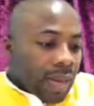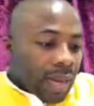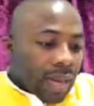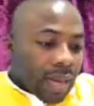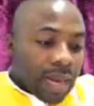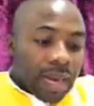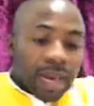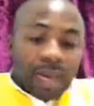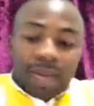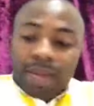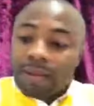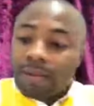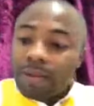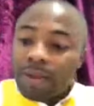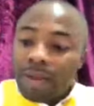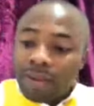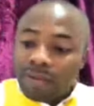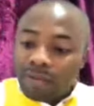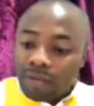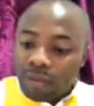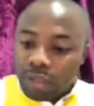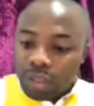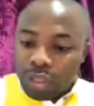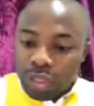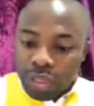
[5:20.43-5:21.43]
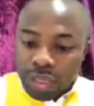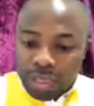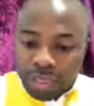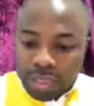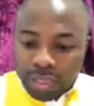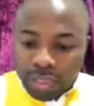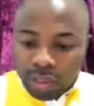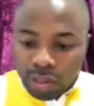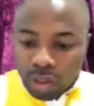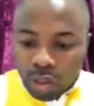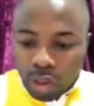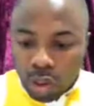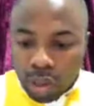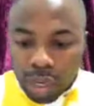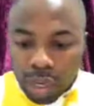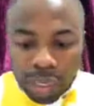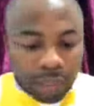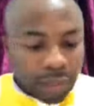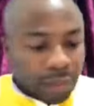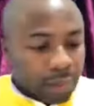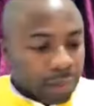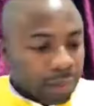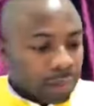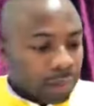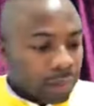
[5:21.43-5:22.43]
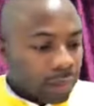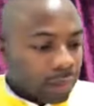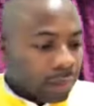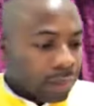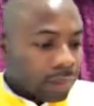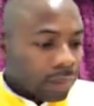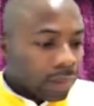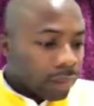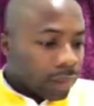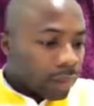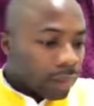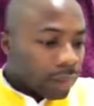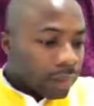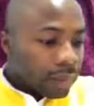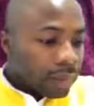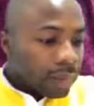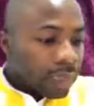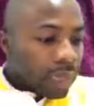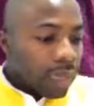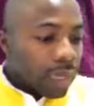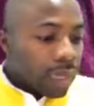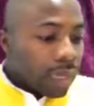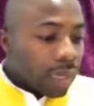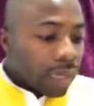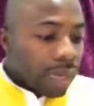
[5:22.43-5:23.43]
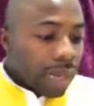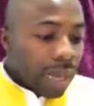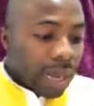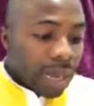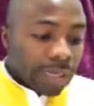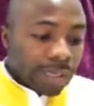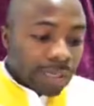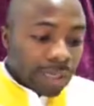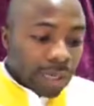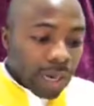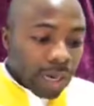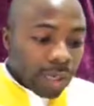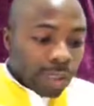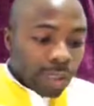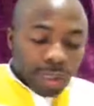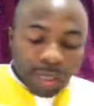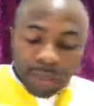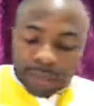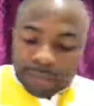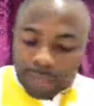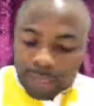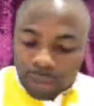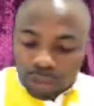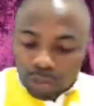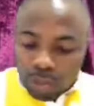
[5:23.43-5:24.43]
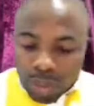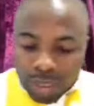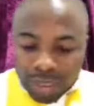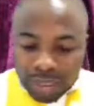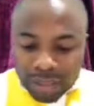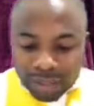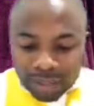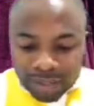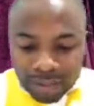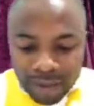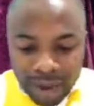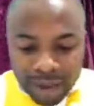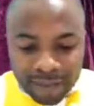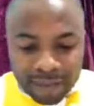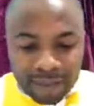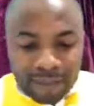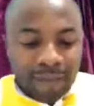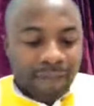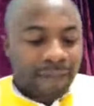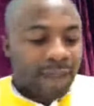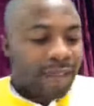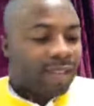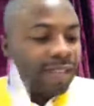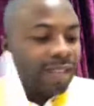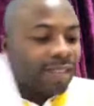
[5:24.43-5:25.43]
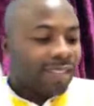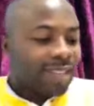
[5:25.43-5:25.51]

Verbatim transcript: and then we have to change this organ. Exodus chapter 25, verse,